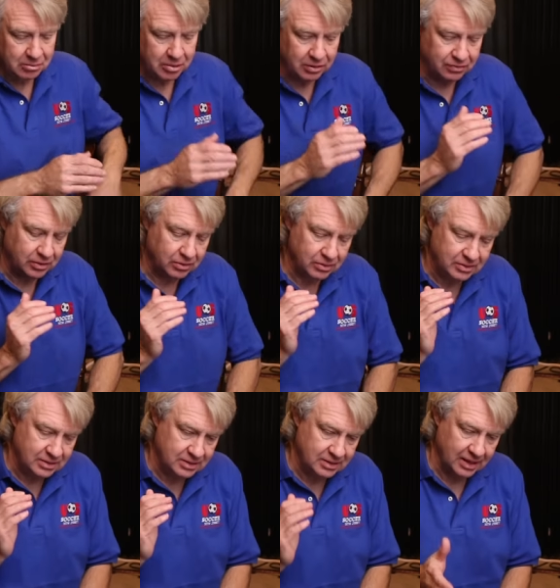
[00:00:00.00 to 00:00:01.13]
But if you
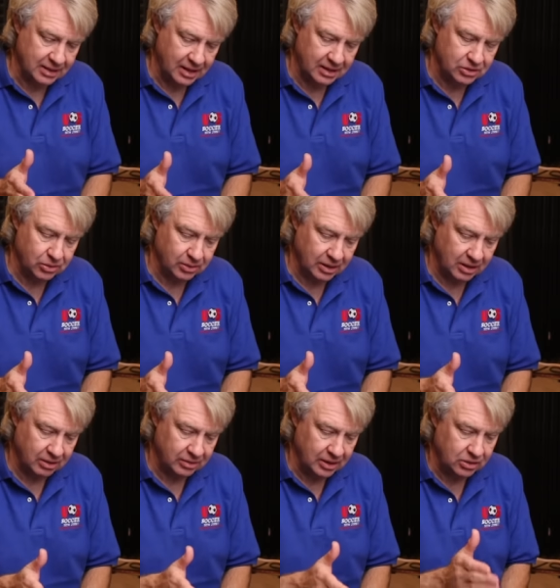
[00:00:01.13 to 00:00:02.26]
take that into
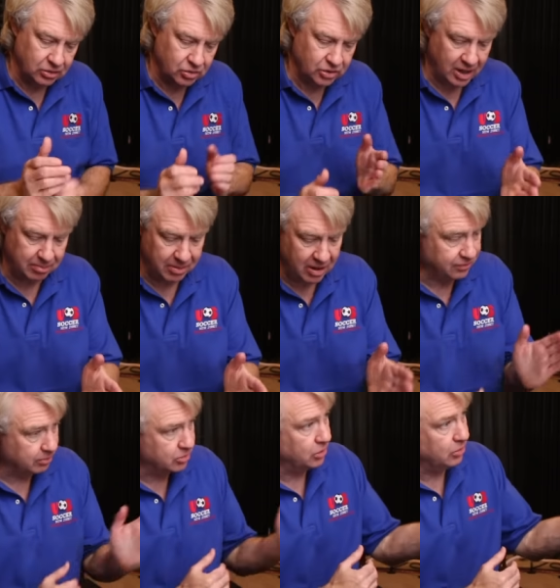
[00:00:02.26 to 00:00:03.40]
account and you chop off
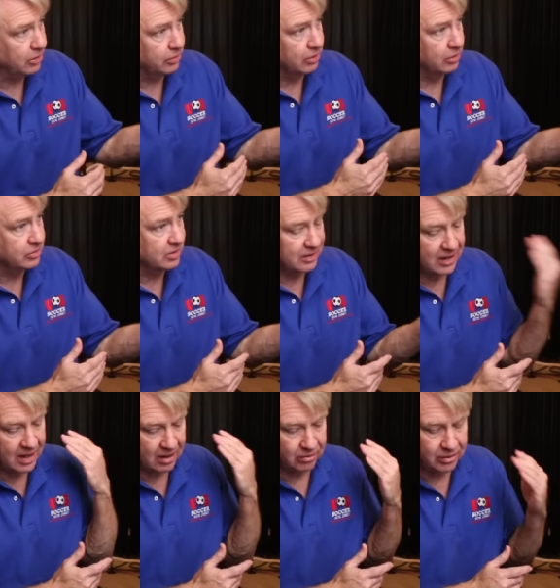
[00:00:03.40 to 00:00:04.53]
from 200 hertz and
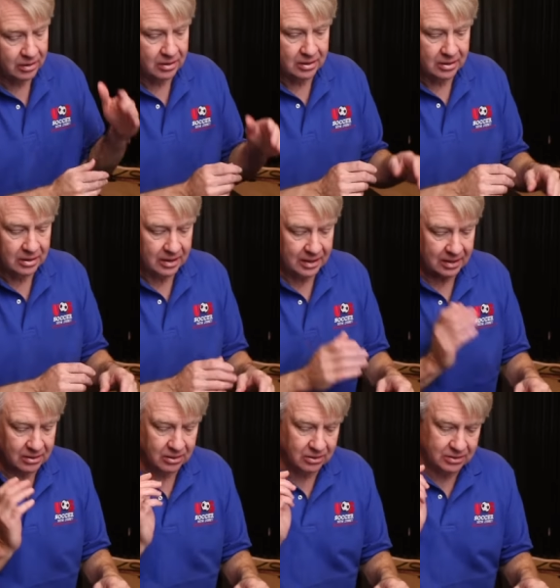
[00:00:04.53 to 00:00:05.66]
down, it
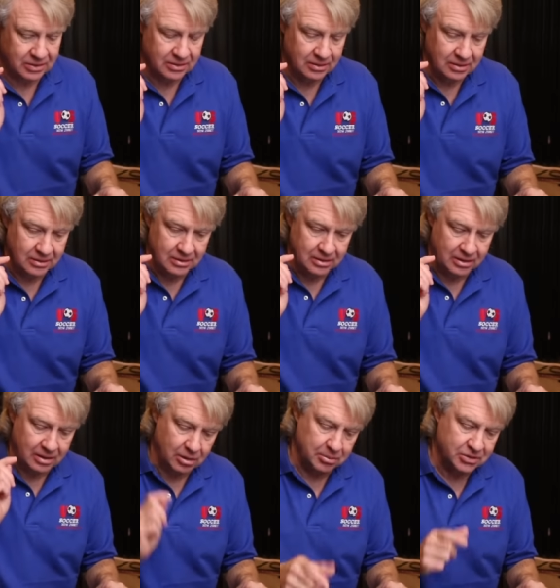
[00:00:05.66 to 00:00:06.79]
looks
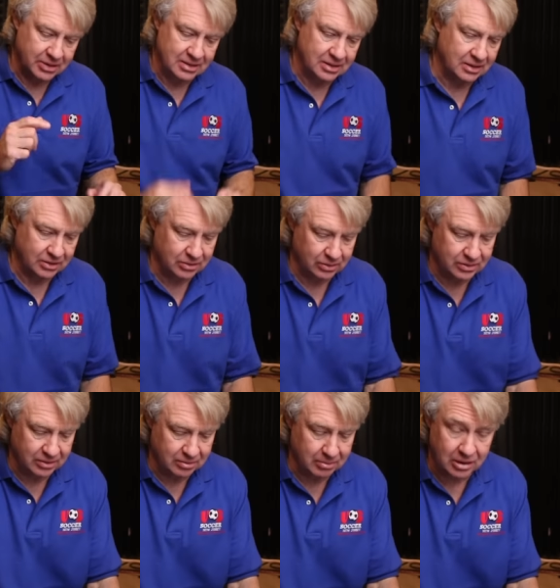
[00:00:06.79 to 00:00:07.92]
almost identical
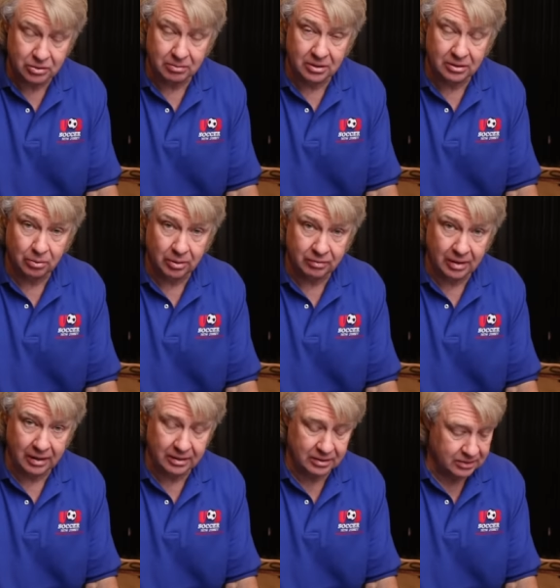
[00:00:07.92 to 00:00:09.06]
to the measurement that we've
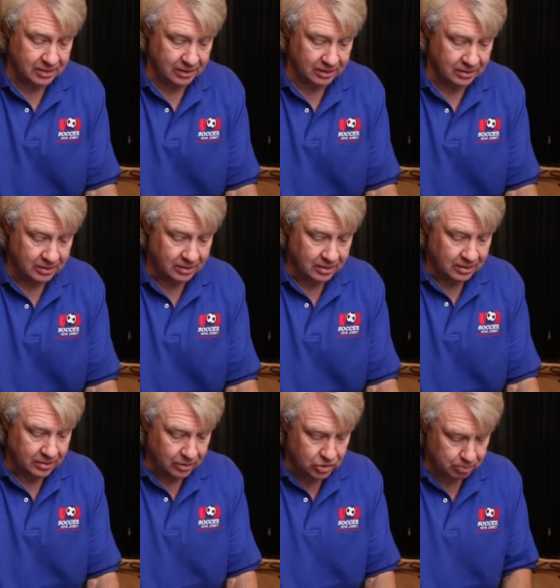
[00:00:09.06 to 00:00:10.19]
got in this thing.
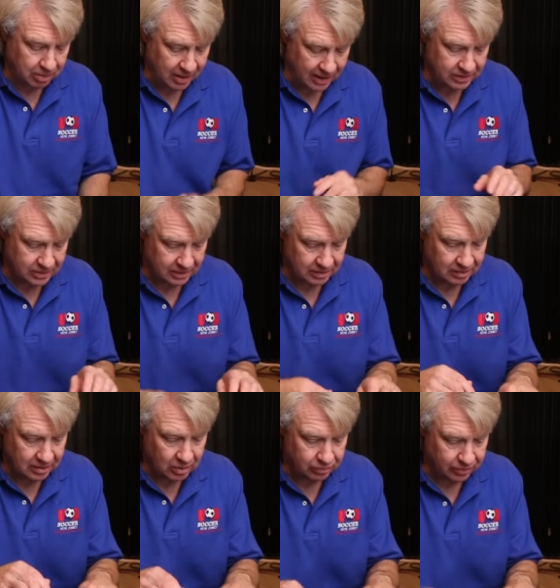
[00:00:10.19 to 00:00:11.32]
They're splicing the
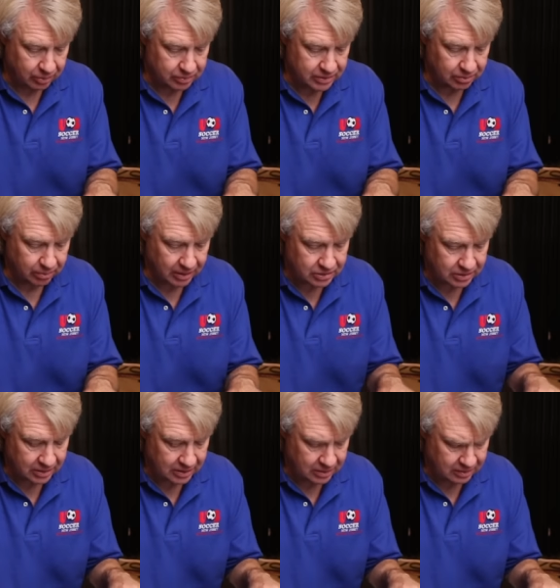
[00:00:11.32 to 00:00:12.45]
low frequency range
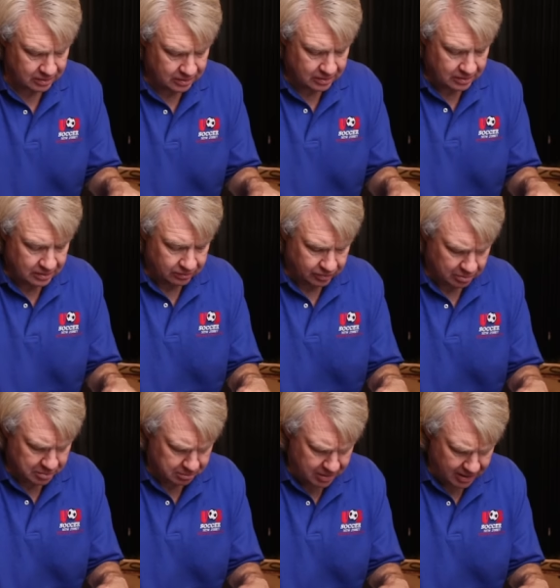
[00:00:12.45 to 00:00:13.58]
in from
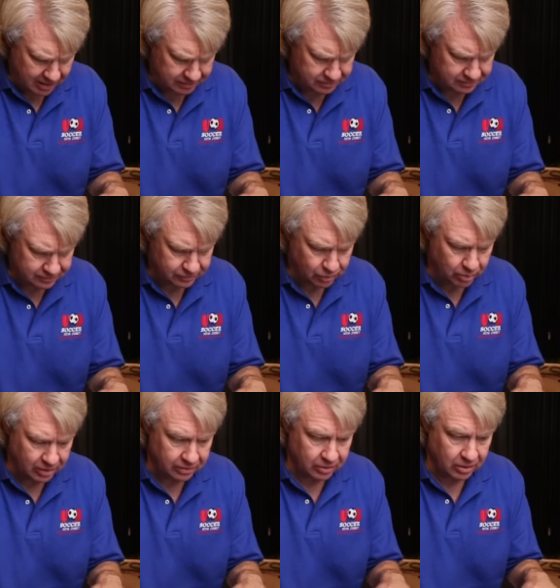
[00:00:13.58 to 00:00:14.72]
about
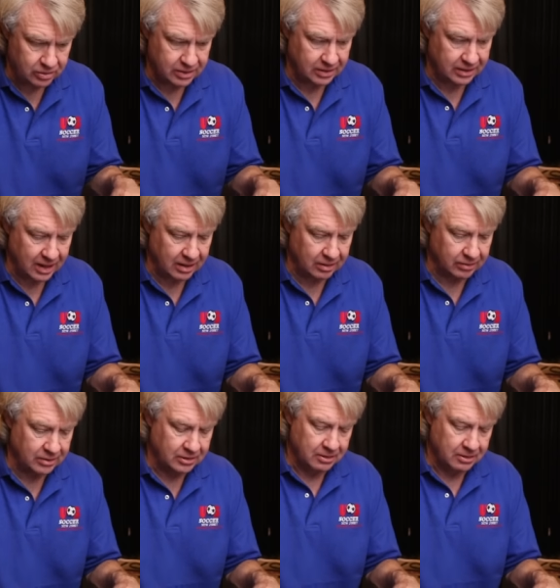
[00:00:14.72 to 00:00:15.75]
400 hertz and down,